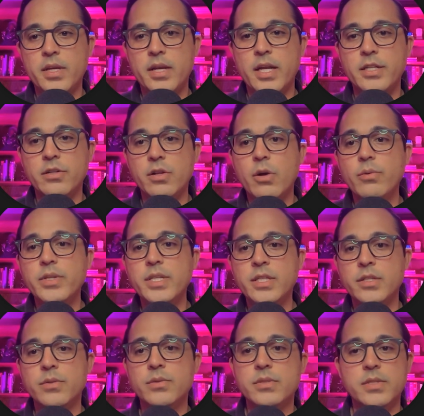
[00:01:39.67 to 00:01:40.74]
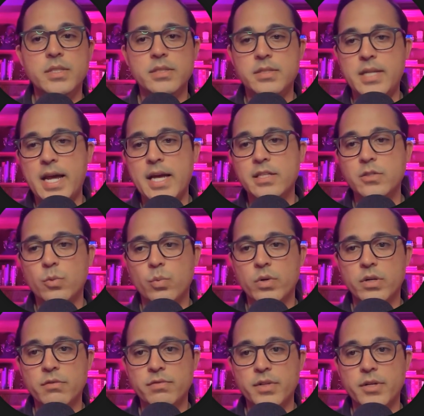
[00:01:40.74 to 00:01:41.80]
and you'll only use this task
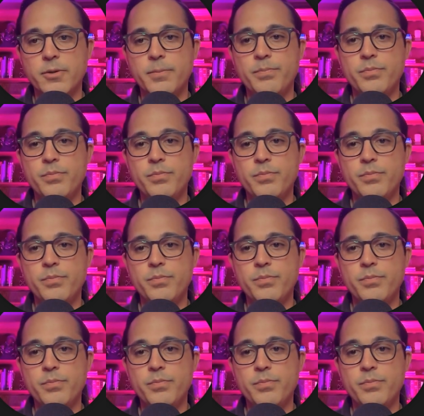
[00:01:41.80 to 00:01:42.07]
workflow